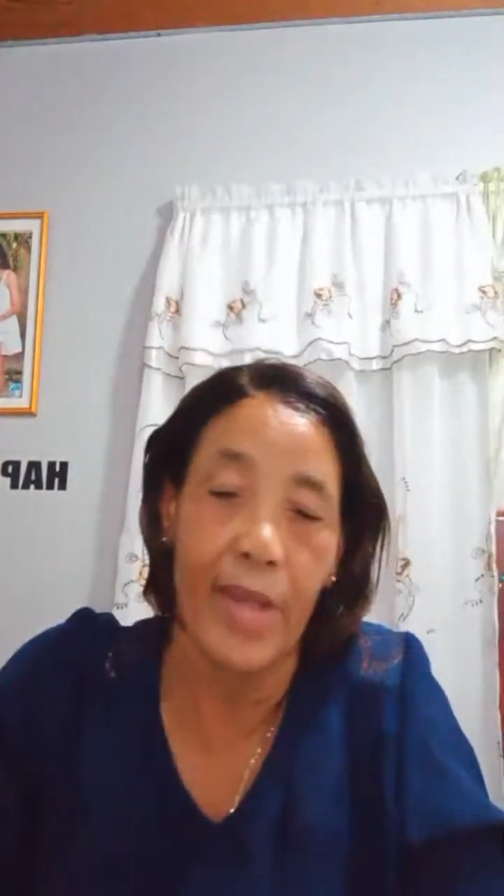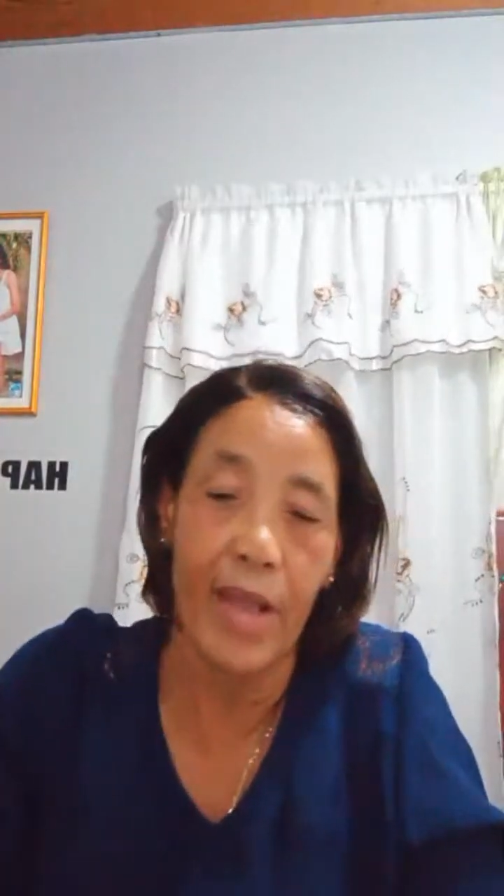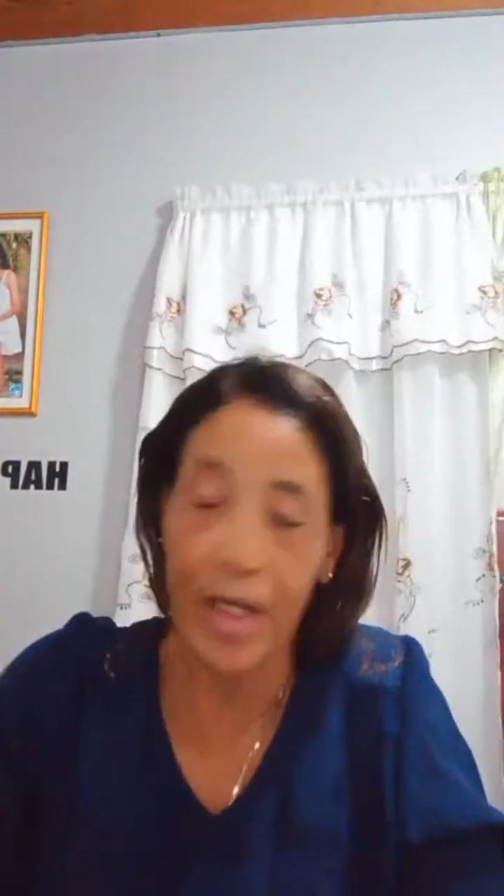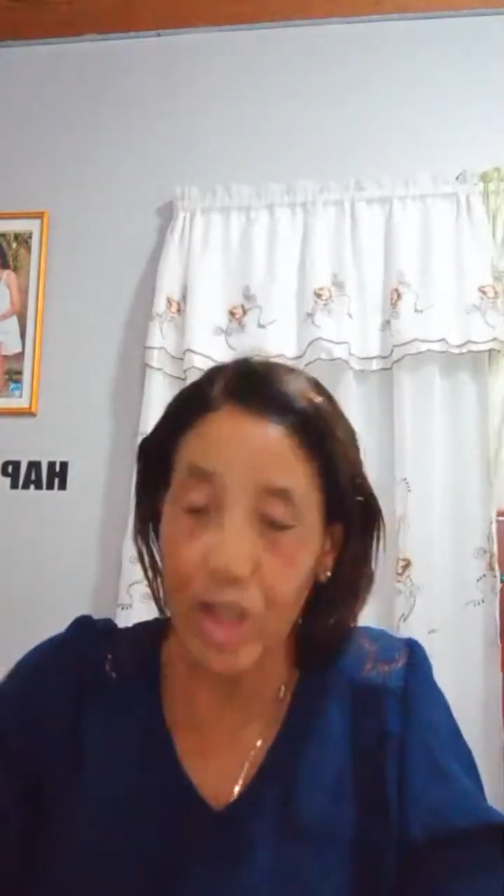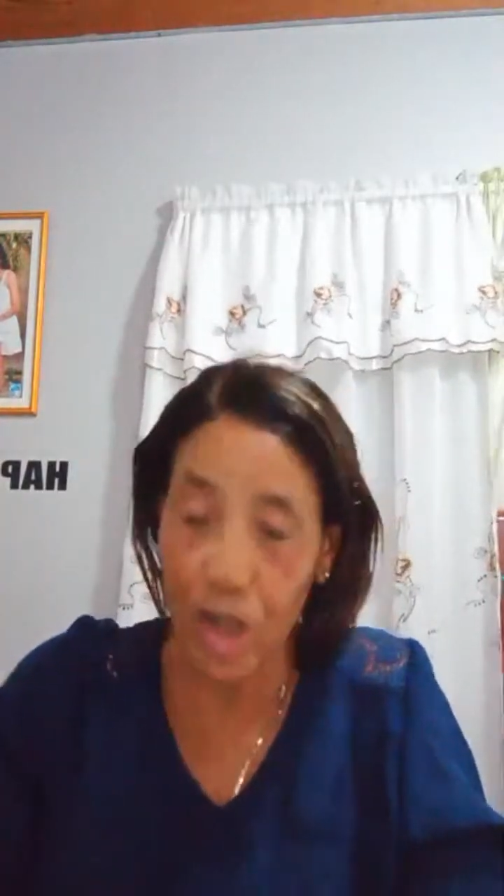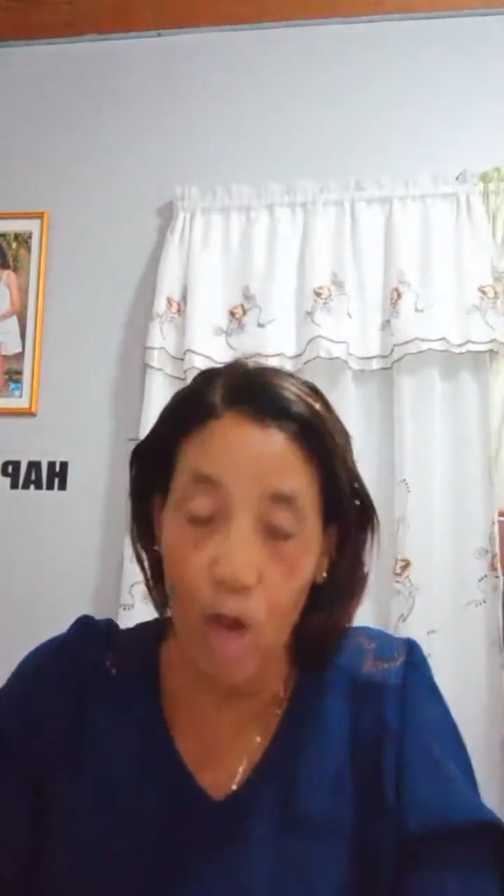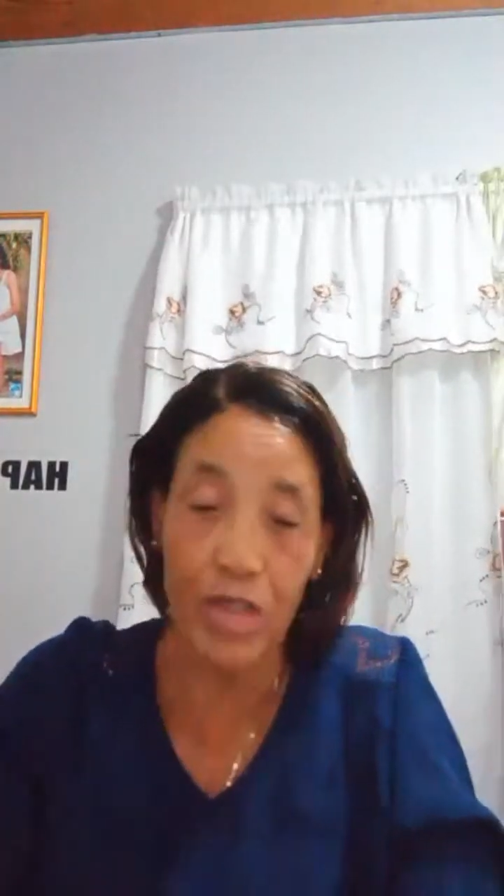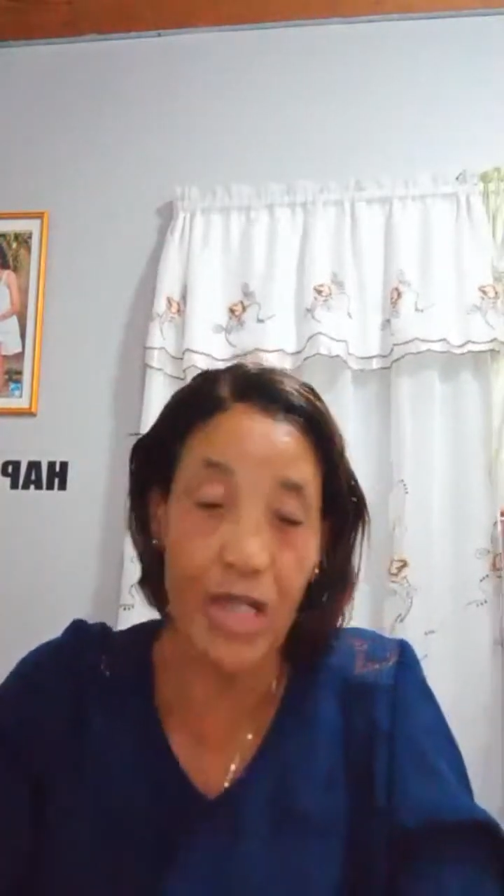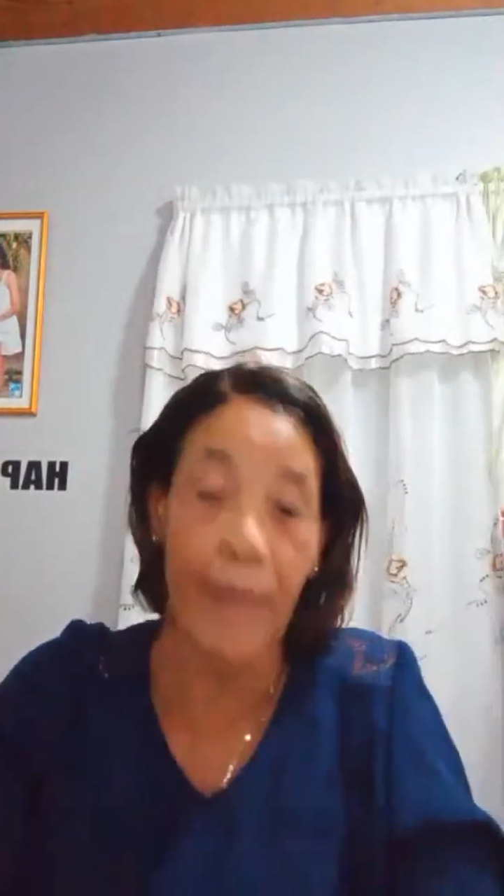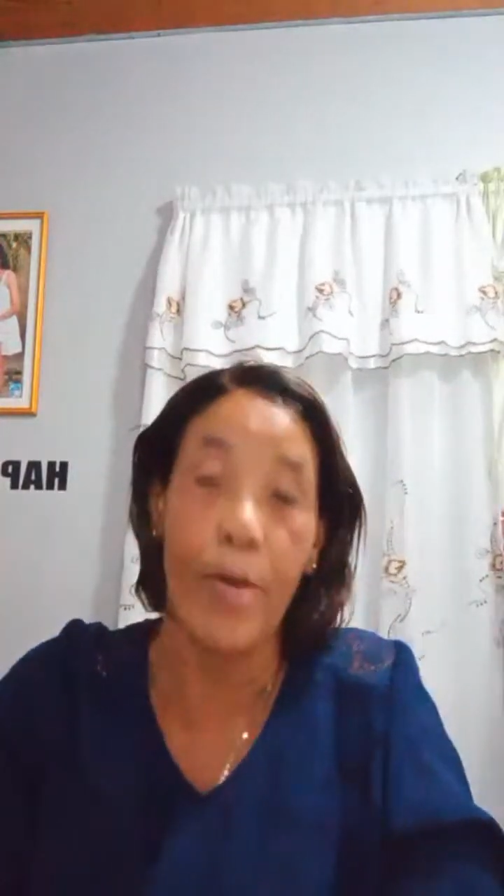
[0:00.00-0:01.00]
and
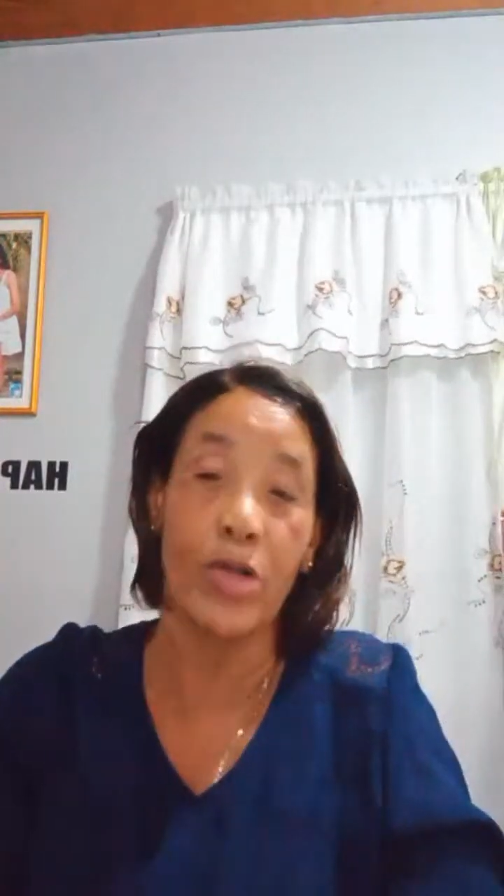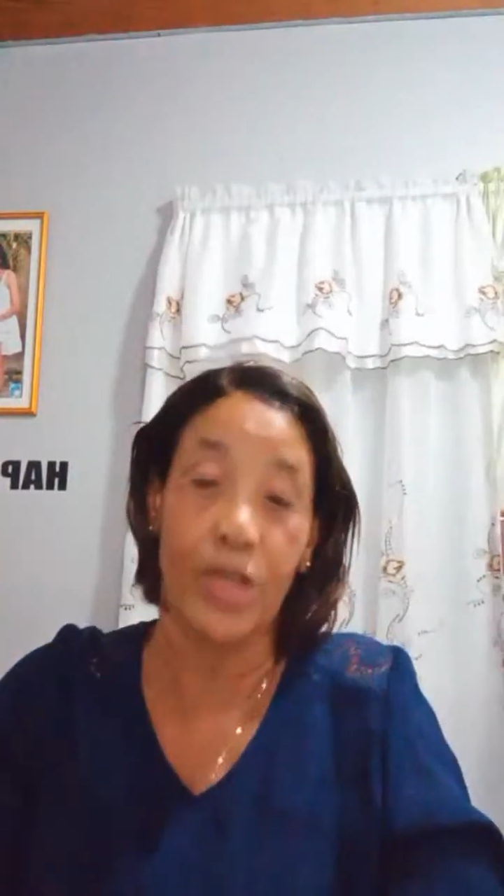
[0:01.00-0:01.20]
shouting about